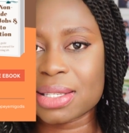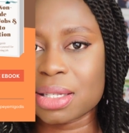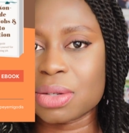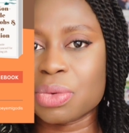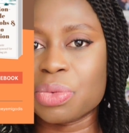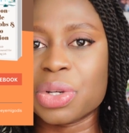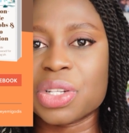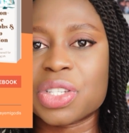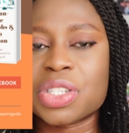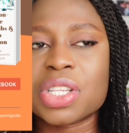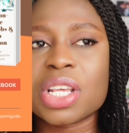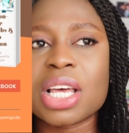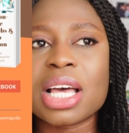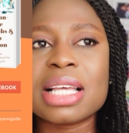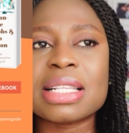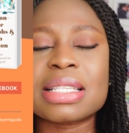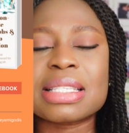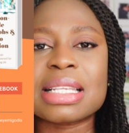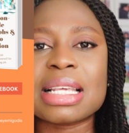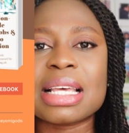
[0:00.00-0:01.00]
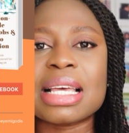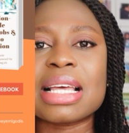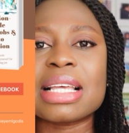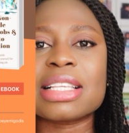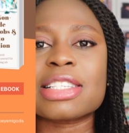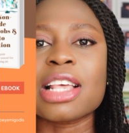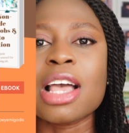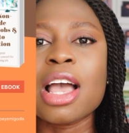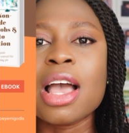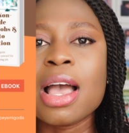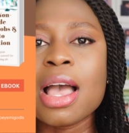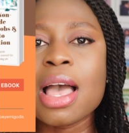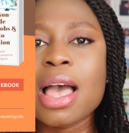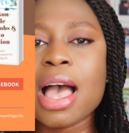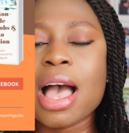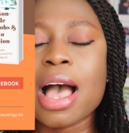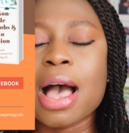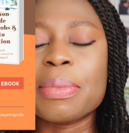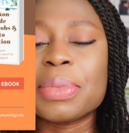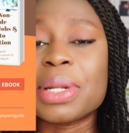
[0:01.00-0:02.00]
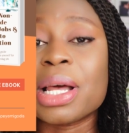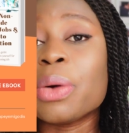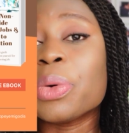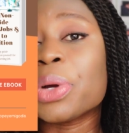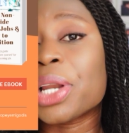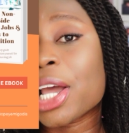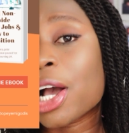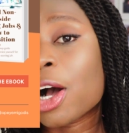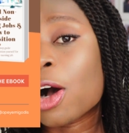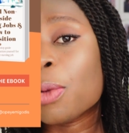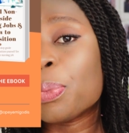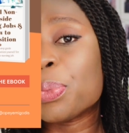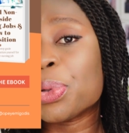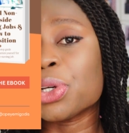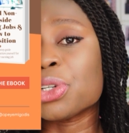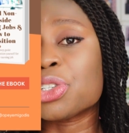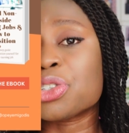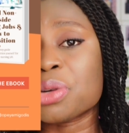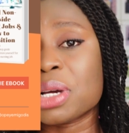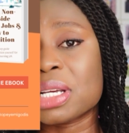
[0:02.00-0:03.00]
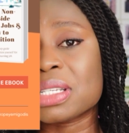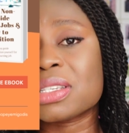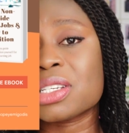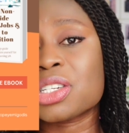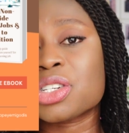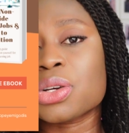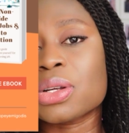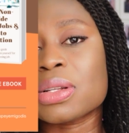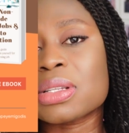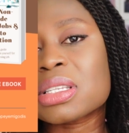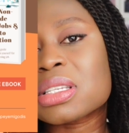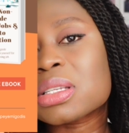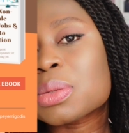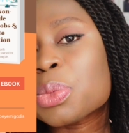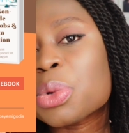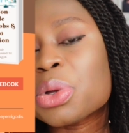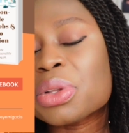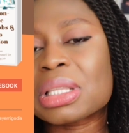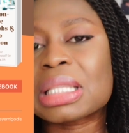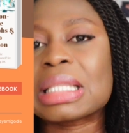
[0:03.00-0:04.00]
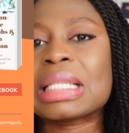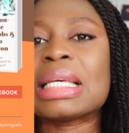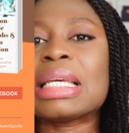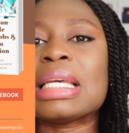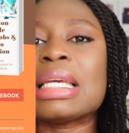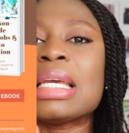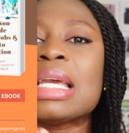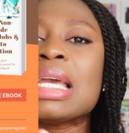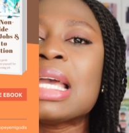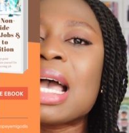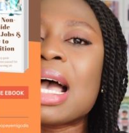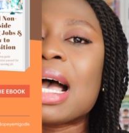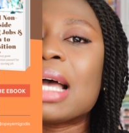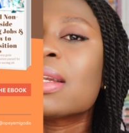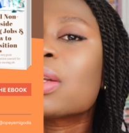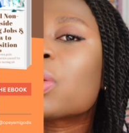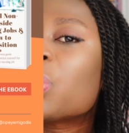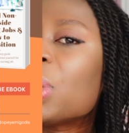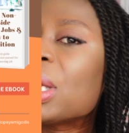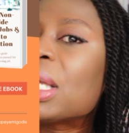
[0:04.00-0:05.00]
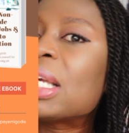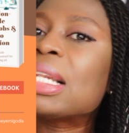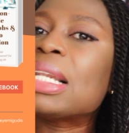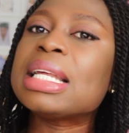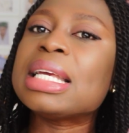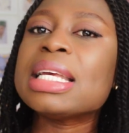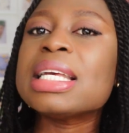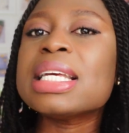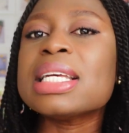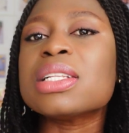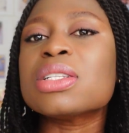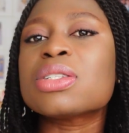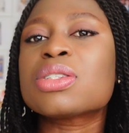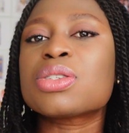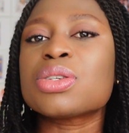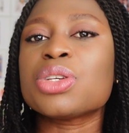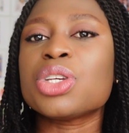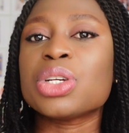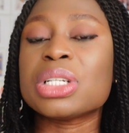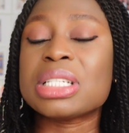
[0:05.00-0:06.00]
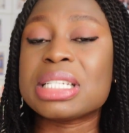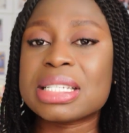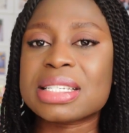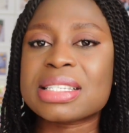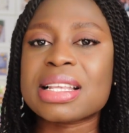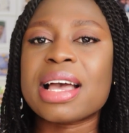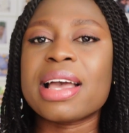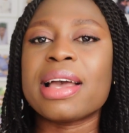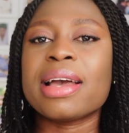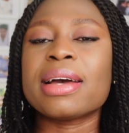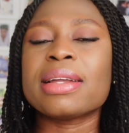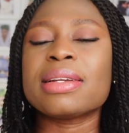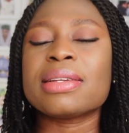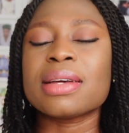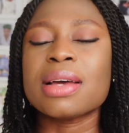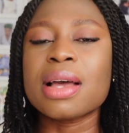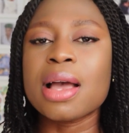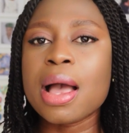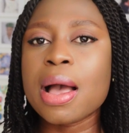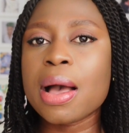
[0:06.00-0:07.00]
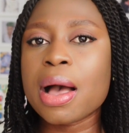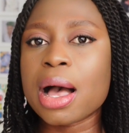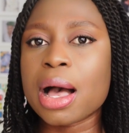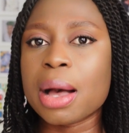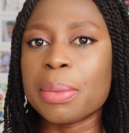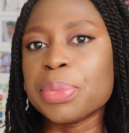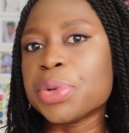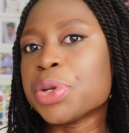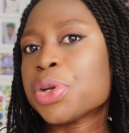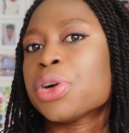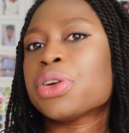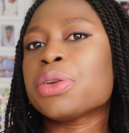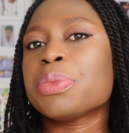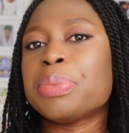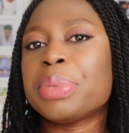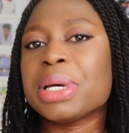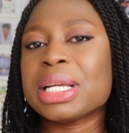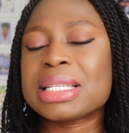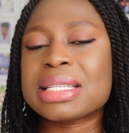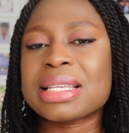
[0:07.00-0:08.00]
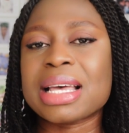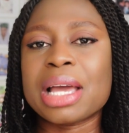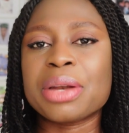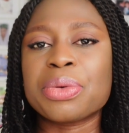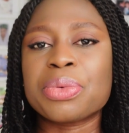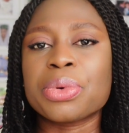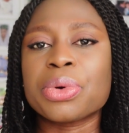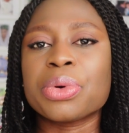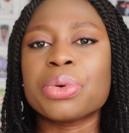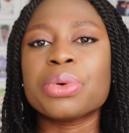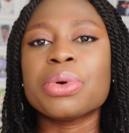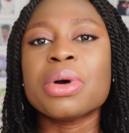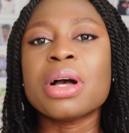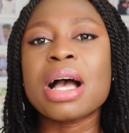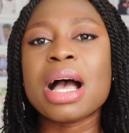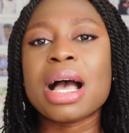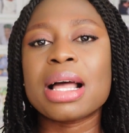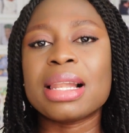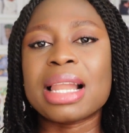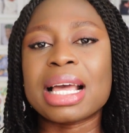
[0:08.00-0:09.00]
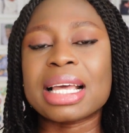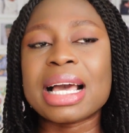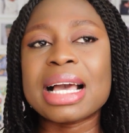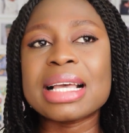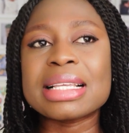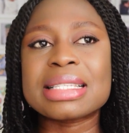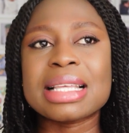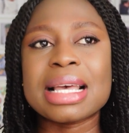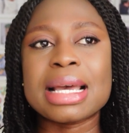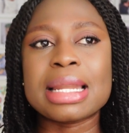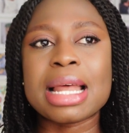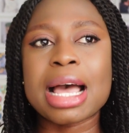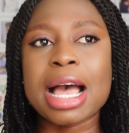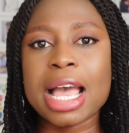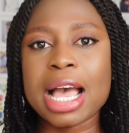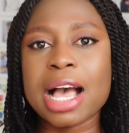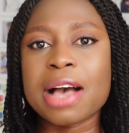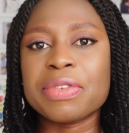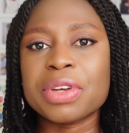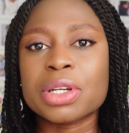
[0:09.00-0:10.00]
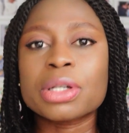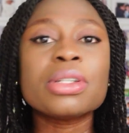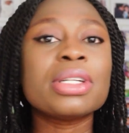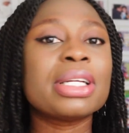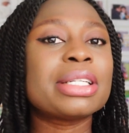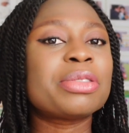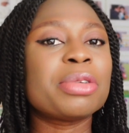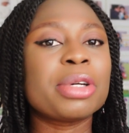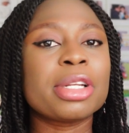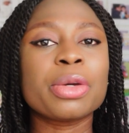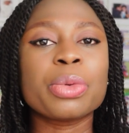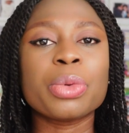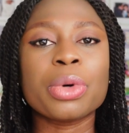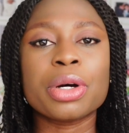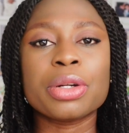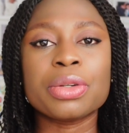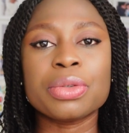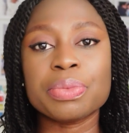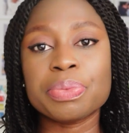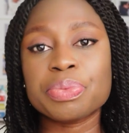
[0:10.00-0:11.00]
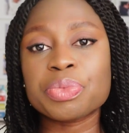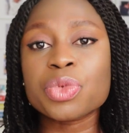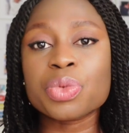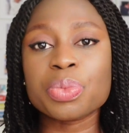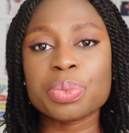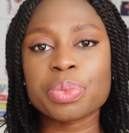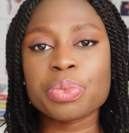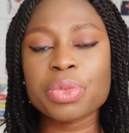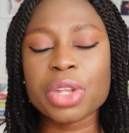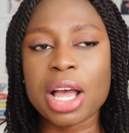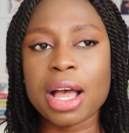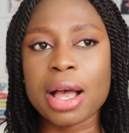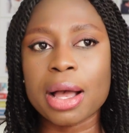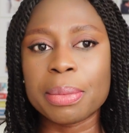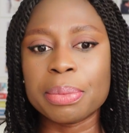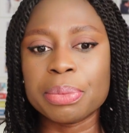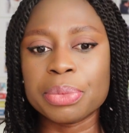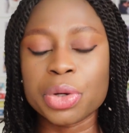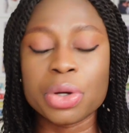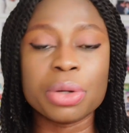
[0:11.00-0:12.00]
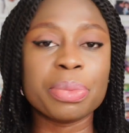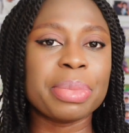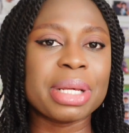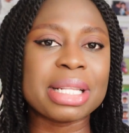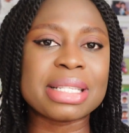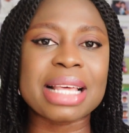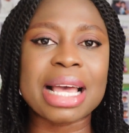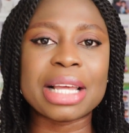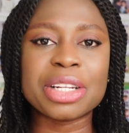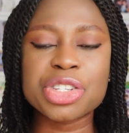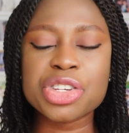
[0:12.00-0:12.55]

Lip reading: resources that would help you transition smoothly and quickly into your desired non-bedside role. Like I said, I have included 21 non-bedside